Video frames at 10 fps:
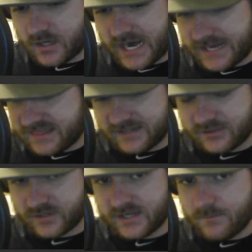I think
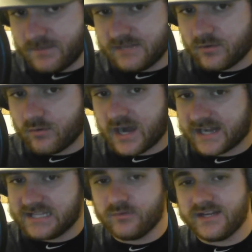they're going to beat
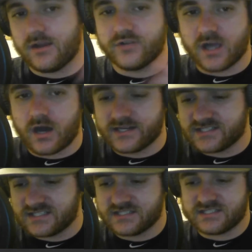Milwaukee. We know
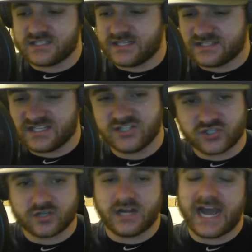Giannis is
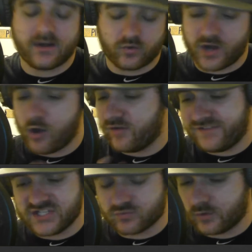injured. I don't know if he's ruled